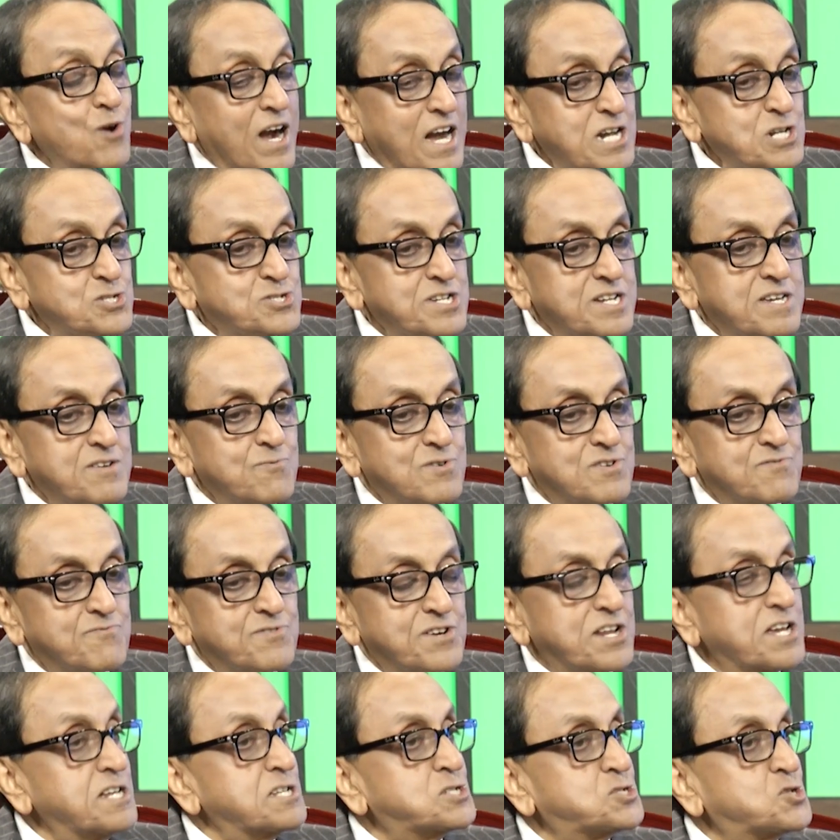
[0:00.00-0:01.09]
actually were
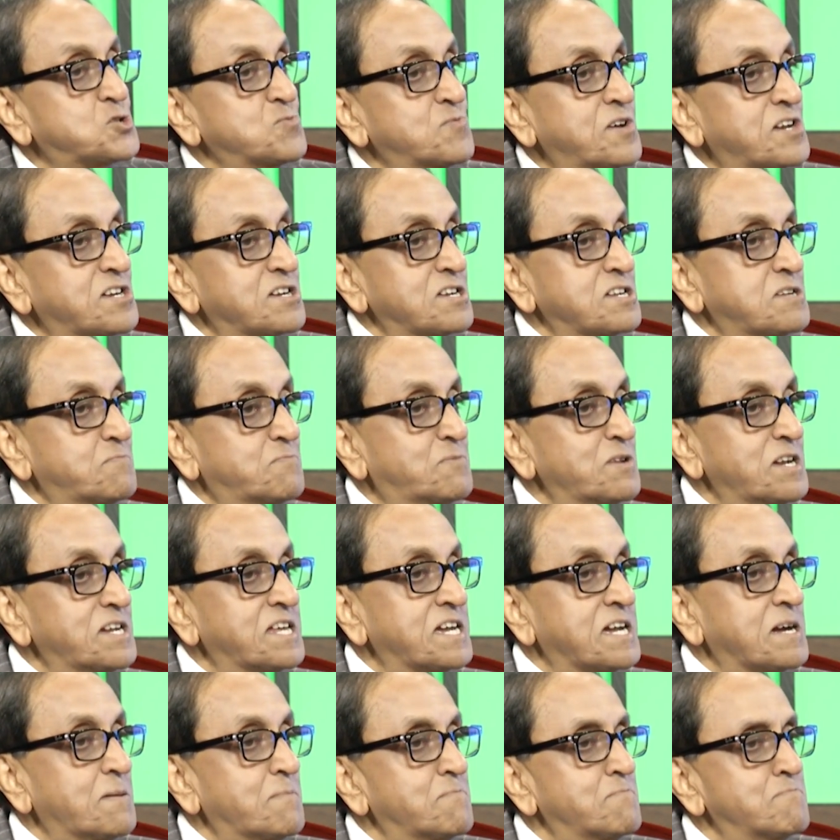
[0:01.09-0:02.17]
very instrumental in
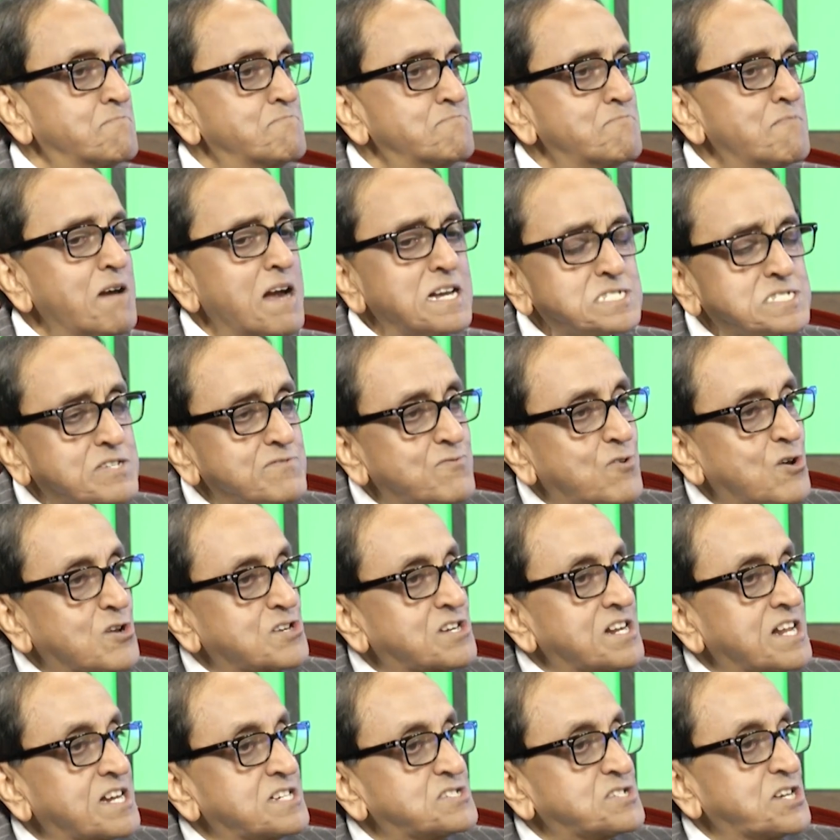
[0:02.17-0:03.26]
building a massive
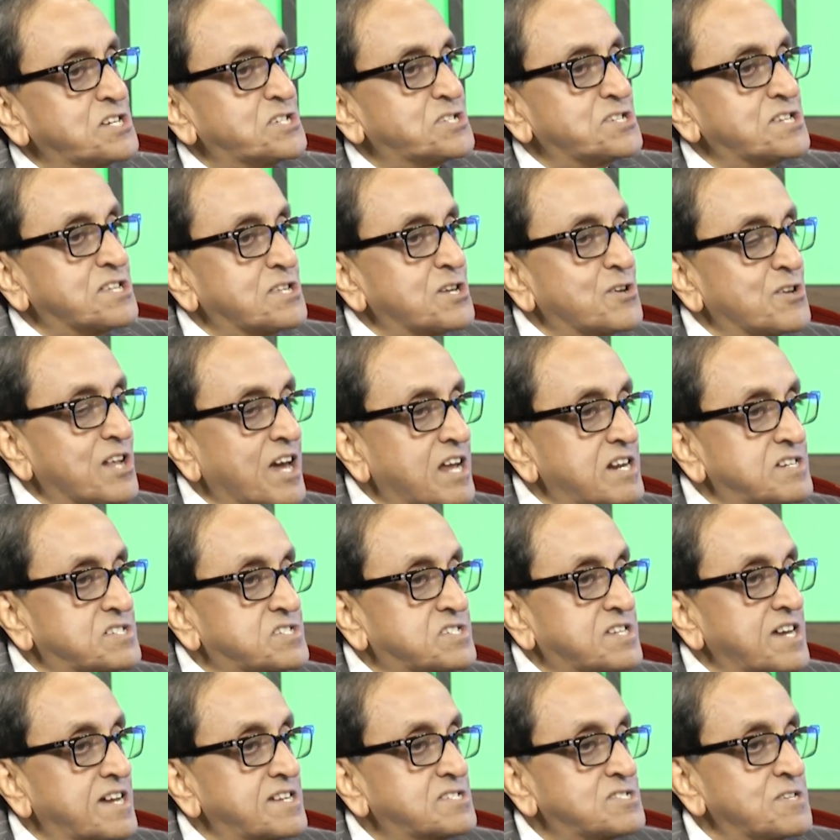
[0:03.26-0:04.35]
organization in the United
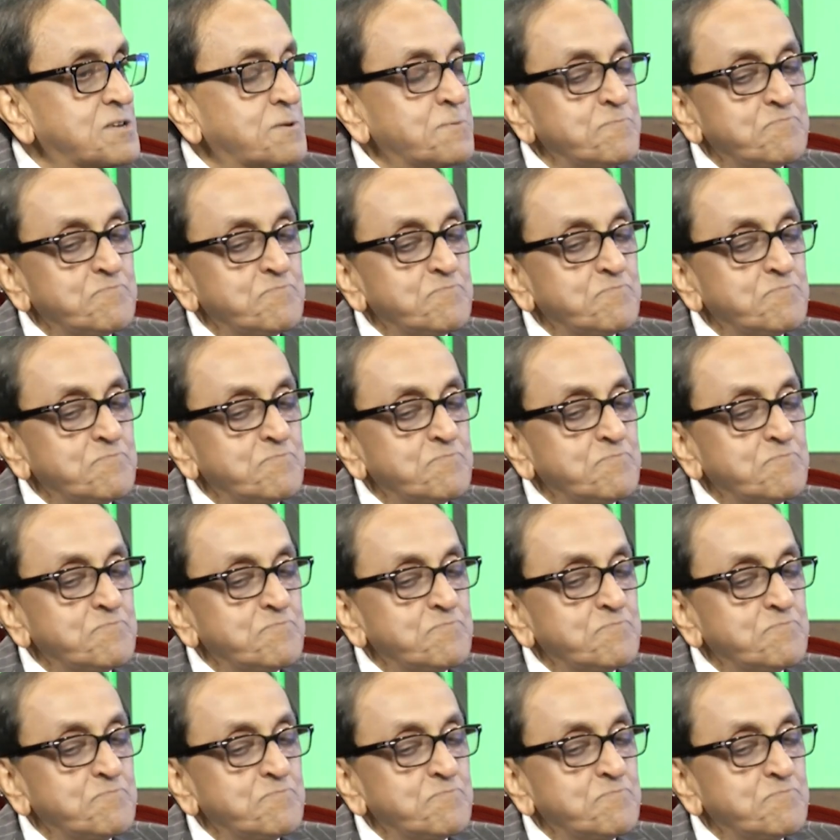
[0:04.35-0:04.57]
States.